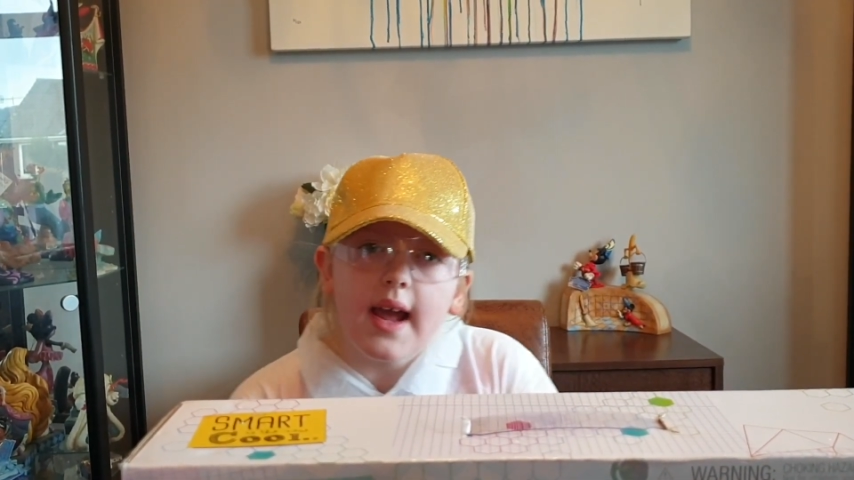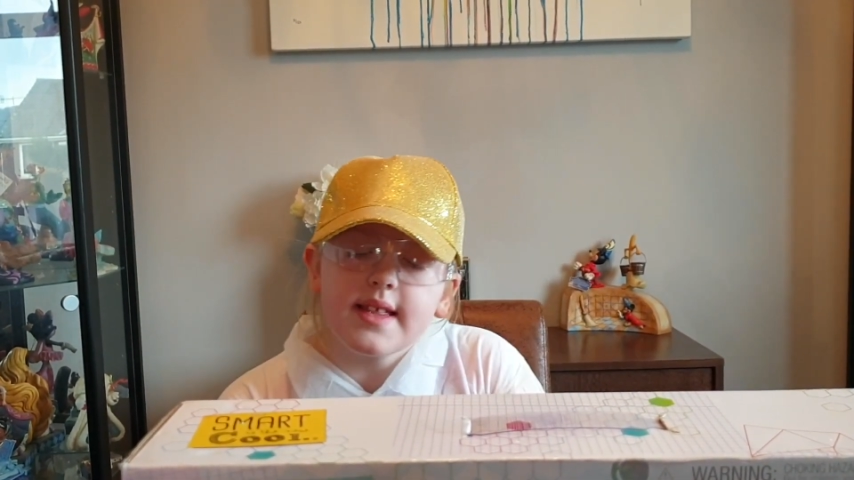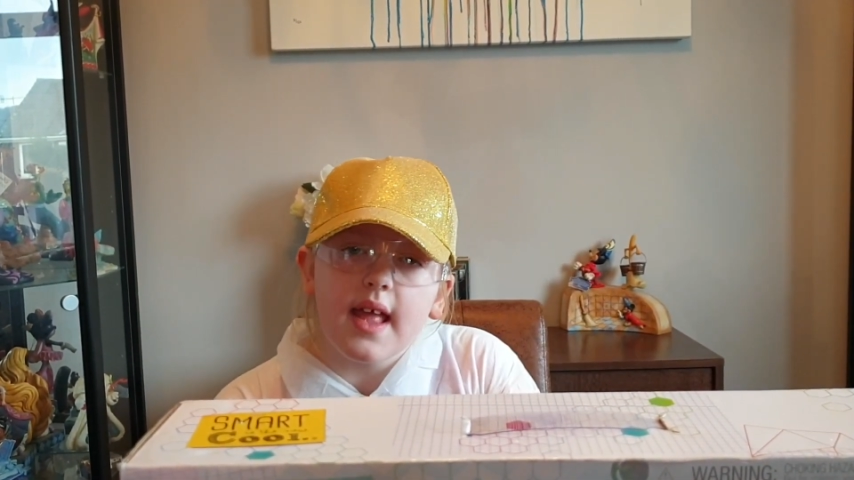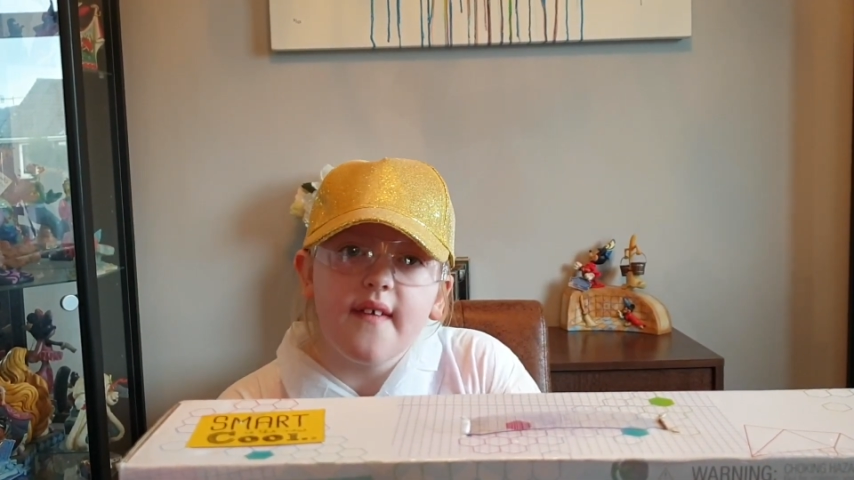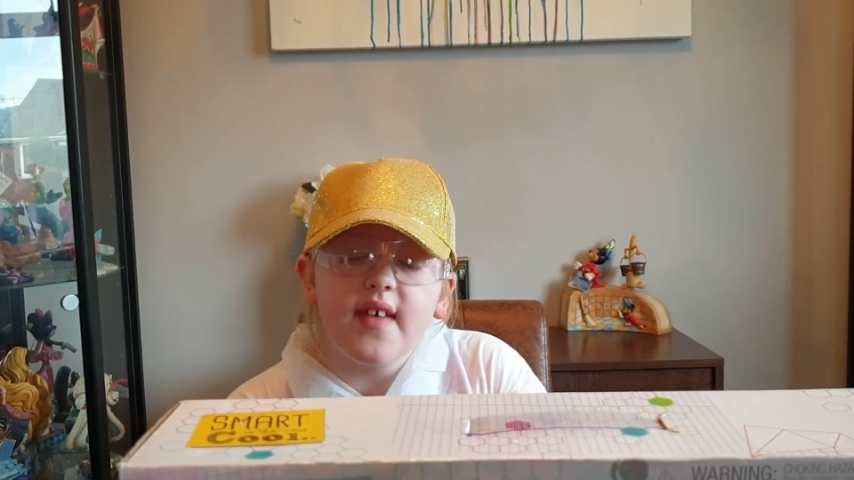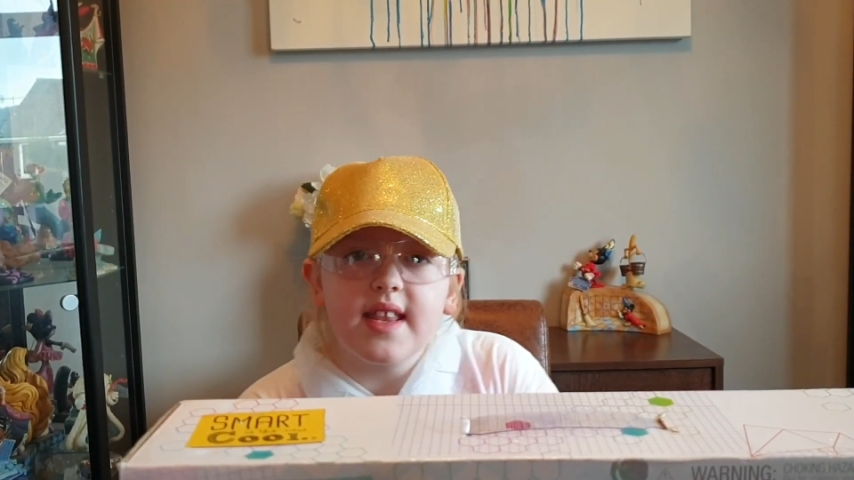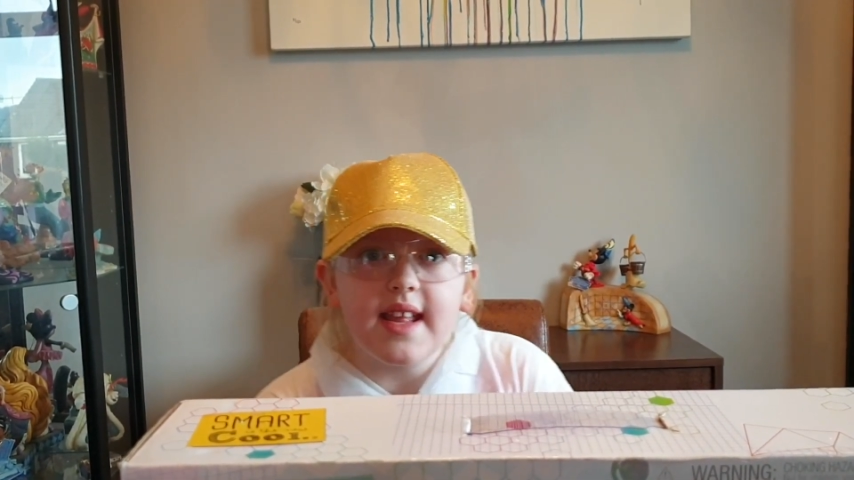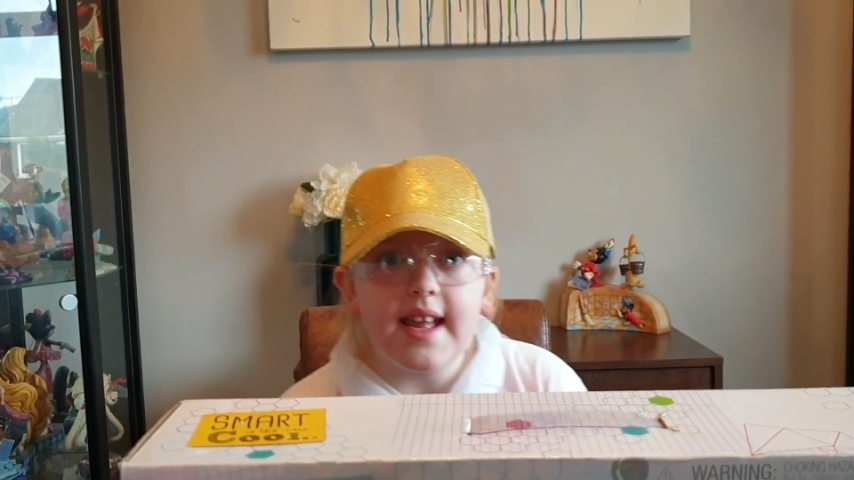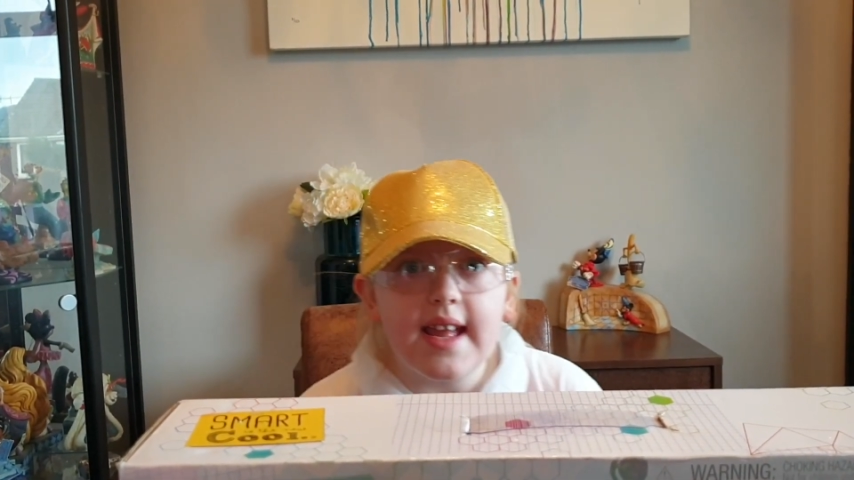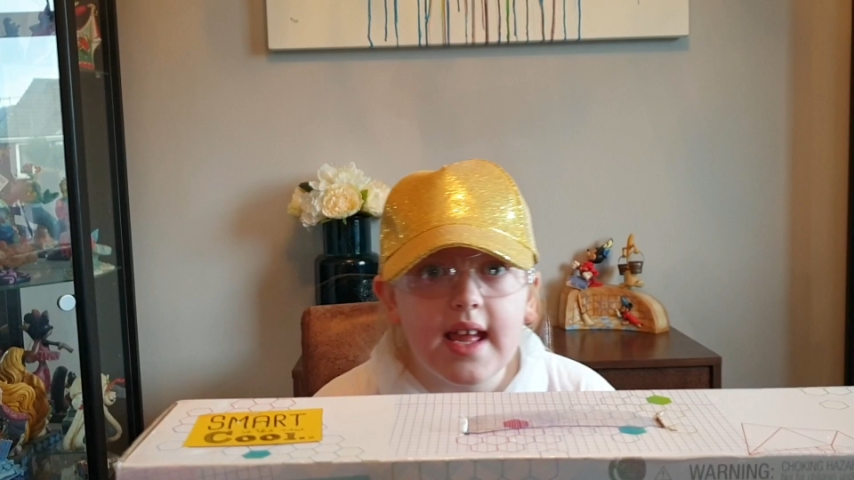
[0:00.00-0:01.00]

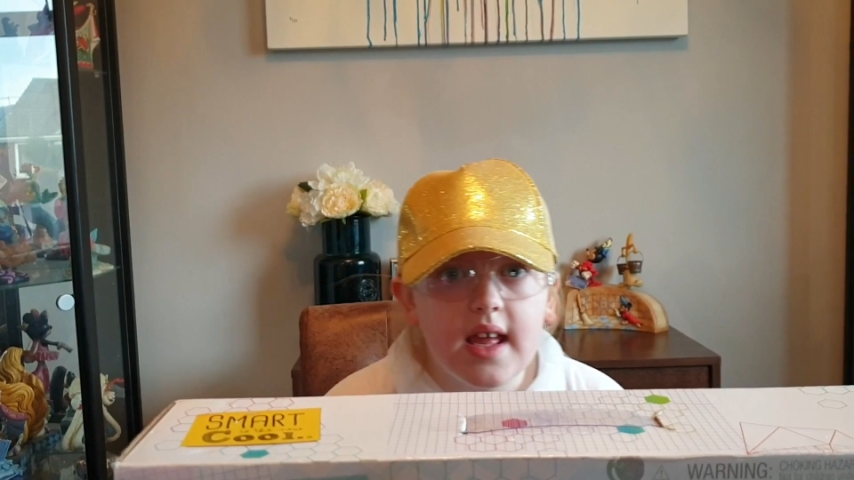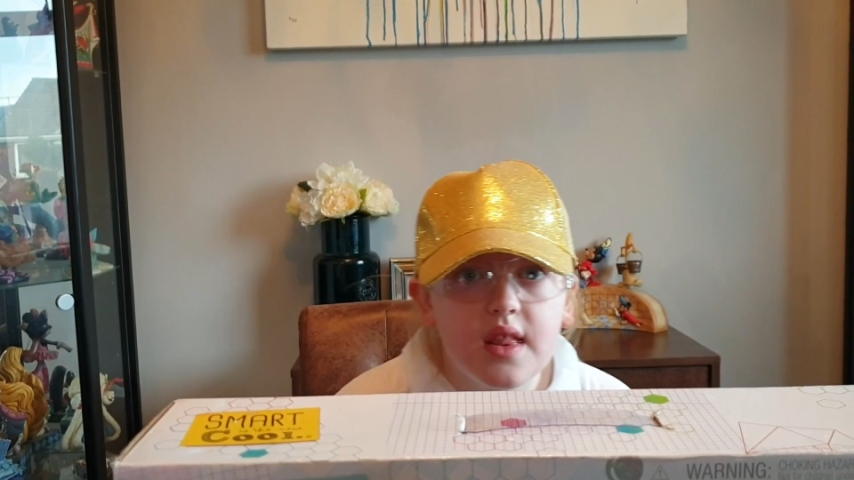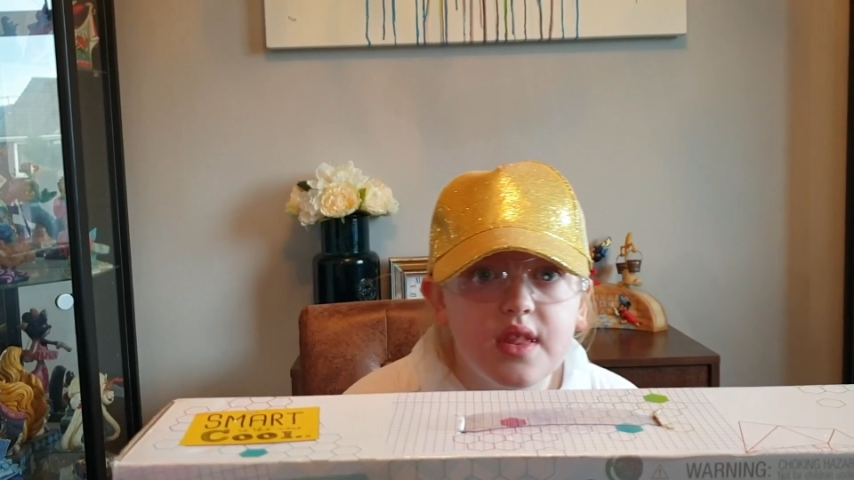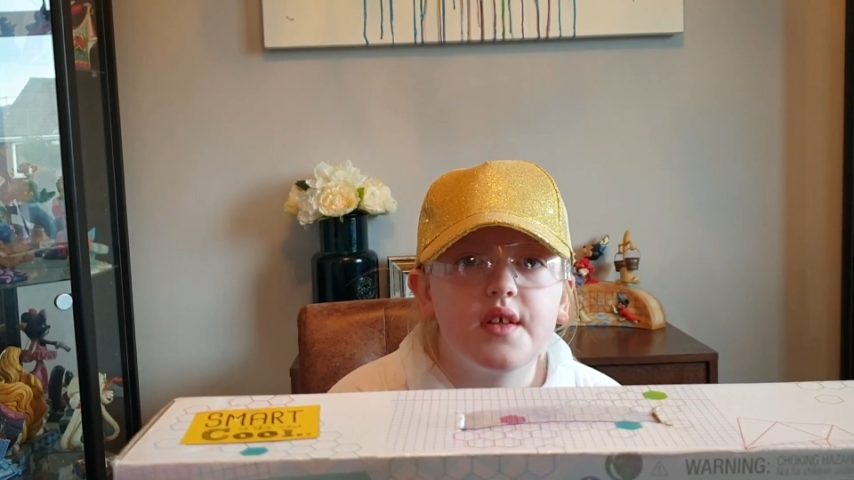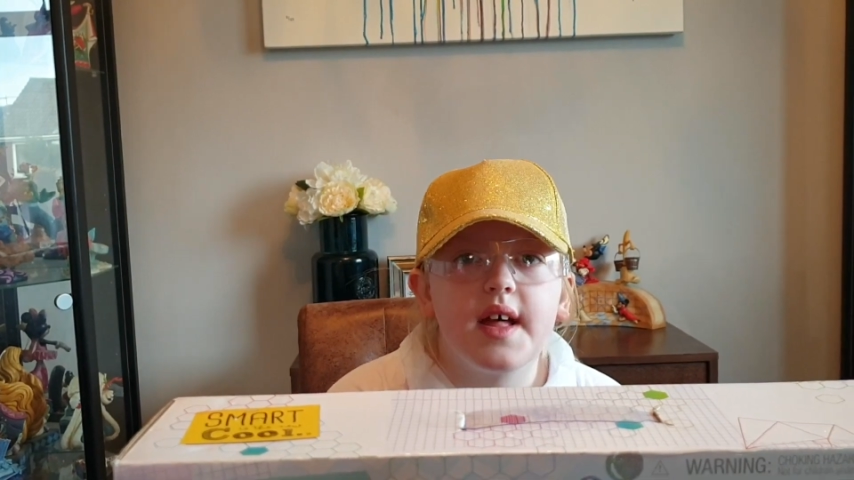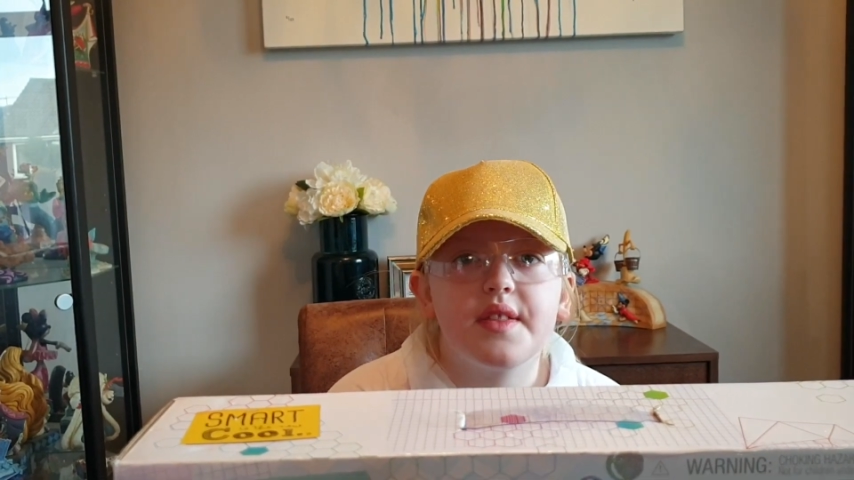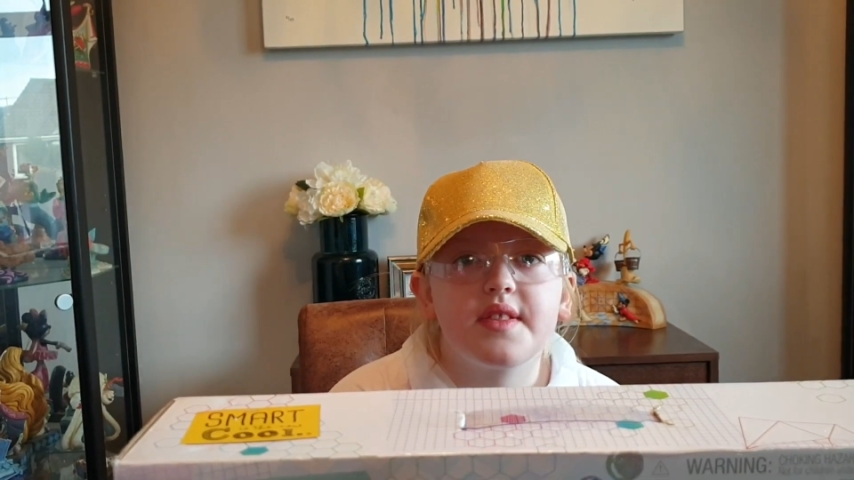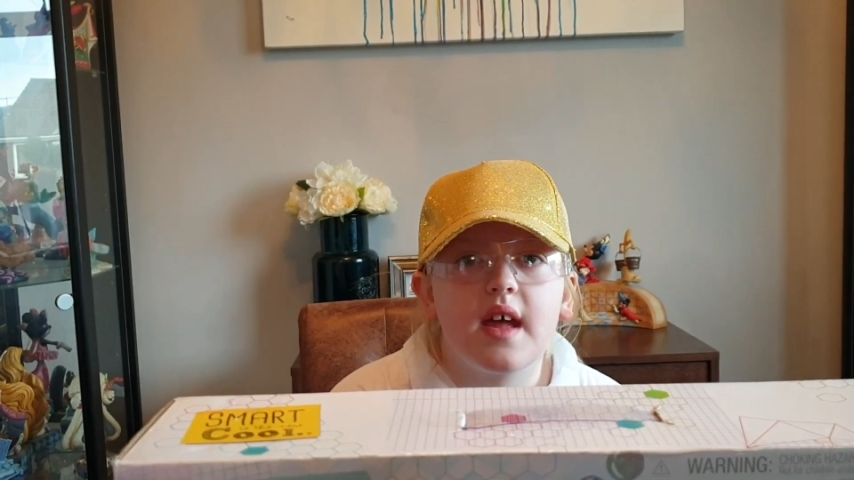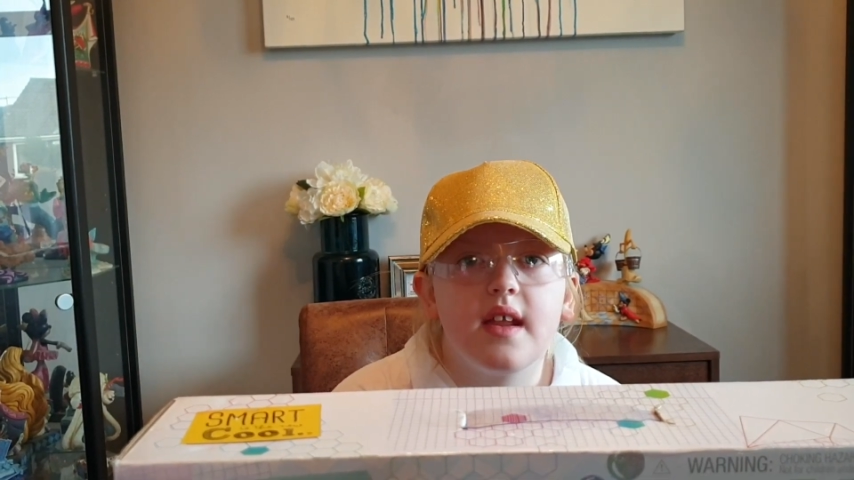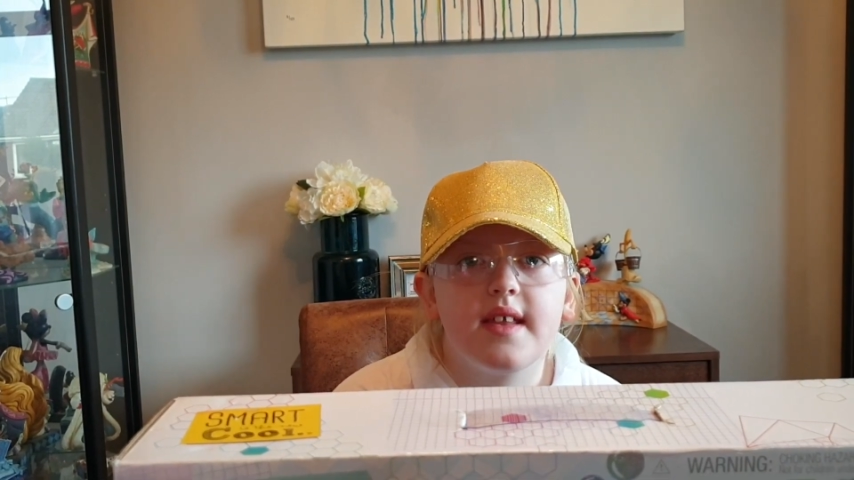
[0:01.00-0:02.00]
activities. So
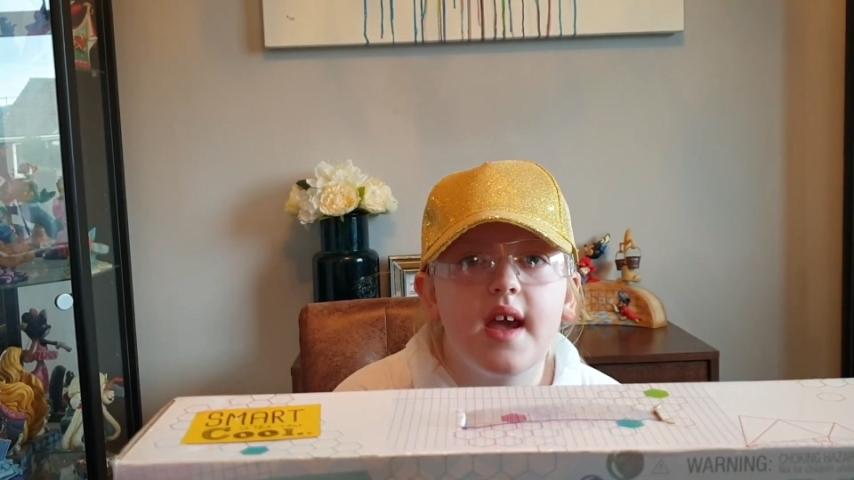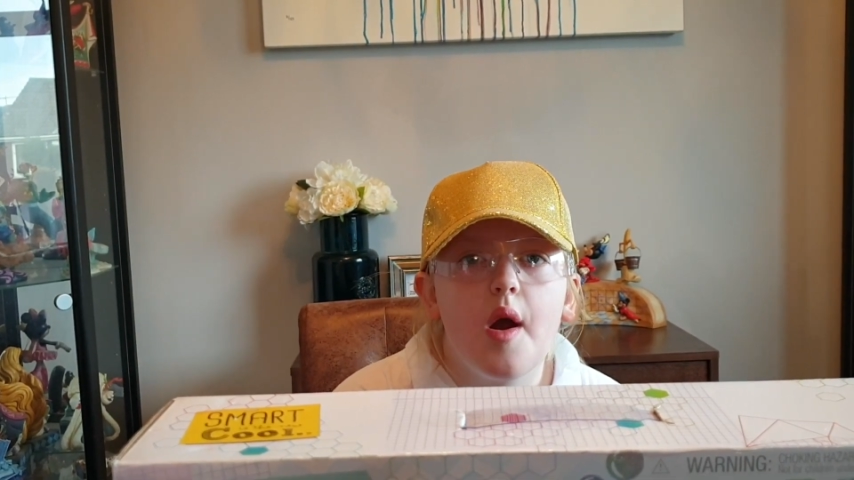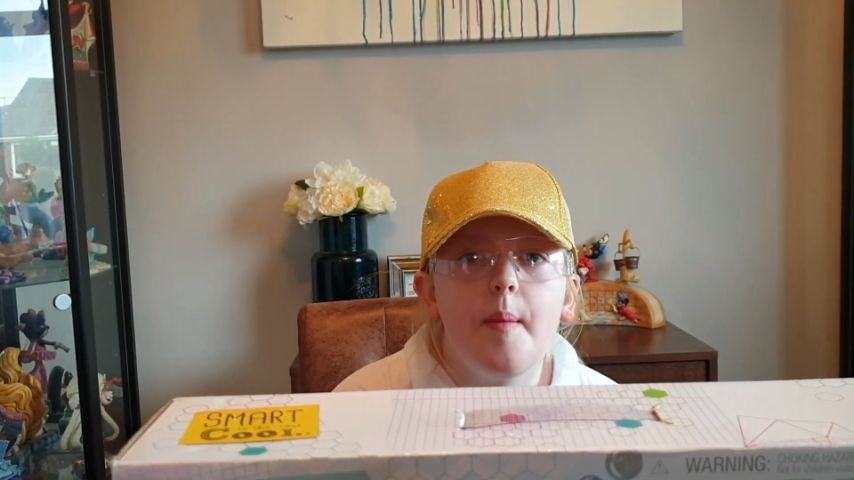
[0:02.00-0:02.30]
let's get it